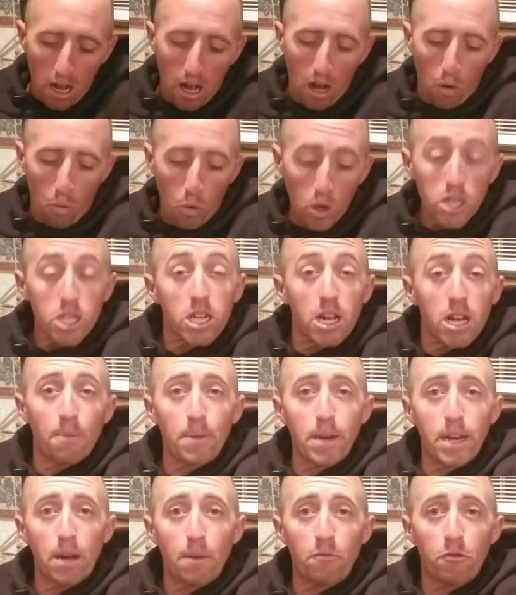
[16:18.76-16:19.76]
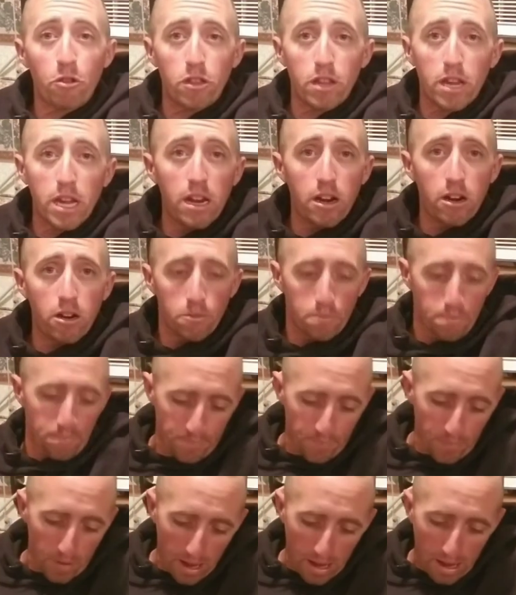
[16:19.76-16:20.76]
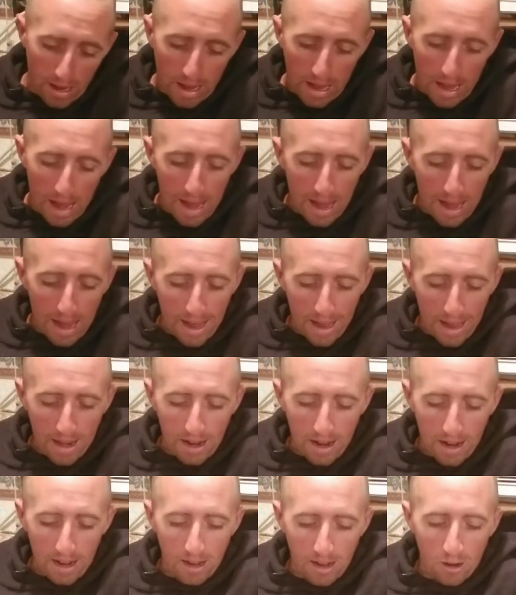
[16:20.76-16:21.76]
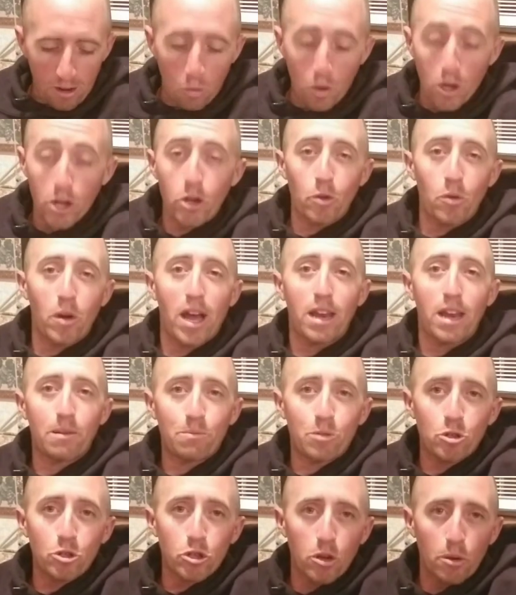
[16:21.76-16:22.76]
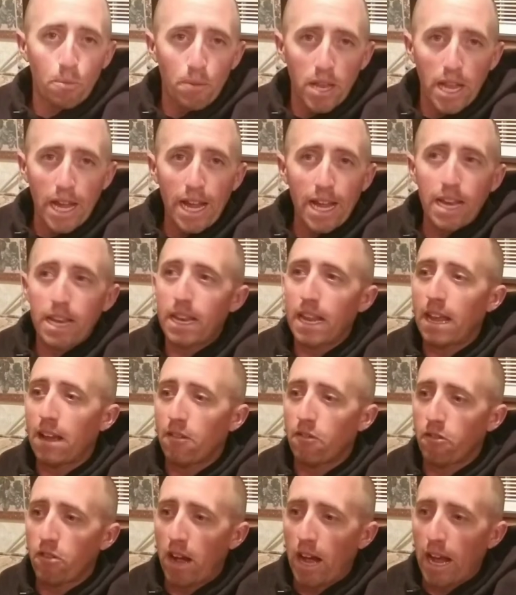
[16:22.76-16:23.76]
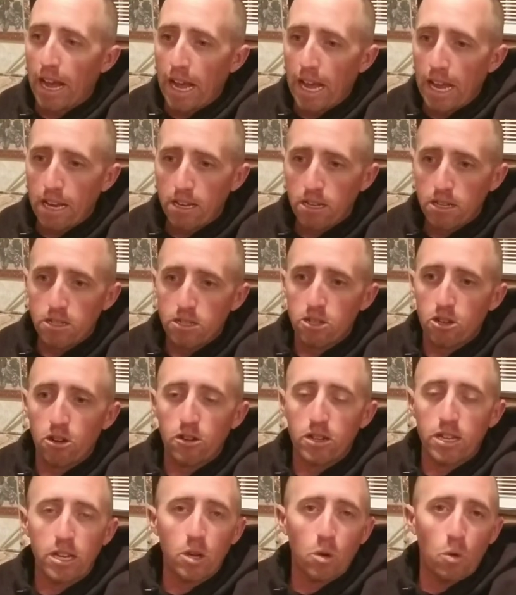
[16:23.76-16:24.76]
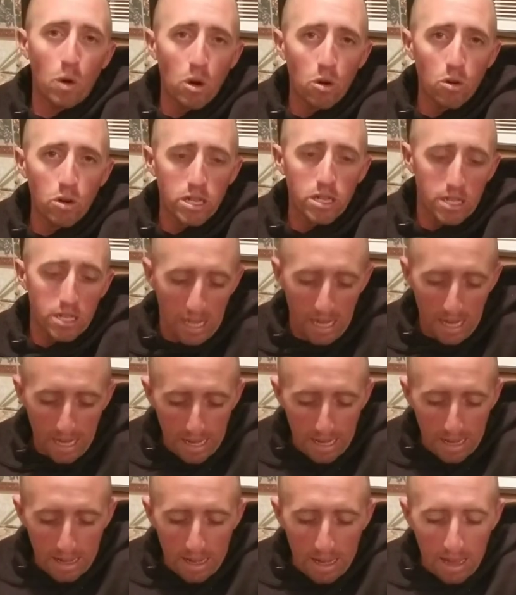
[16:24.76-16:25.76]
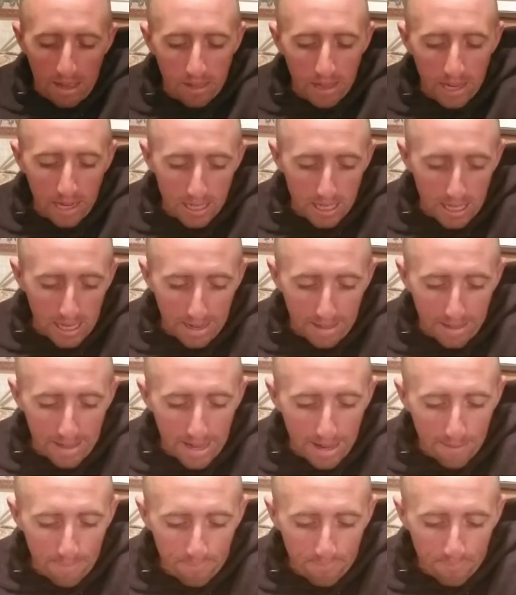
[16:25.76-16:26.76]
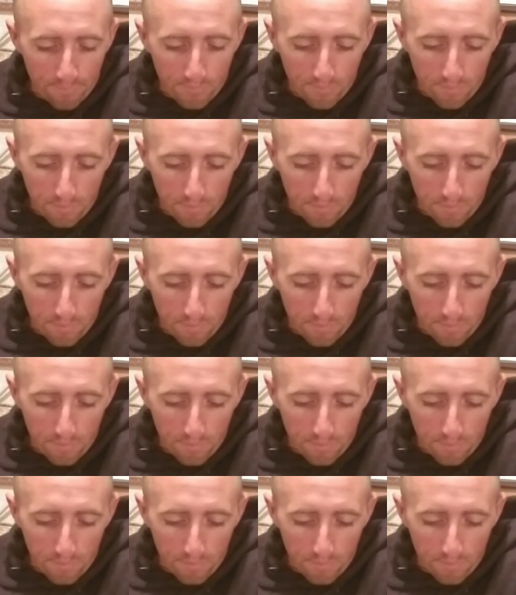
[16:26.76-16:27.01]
uh, what's coming up for the year and uh, what new animals are planned if I hit certain quotas and things like that.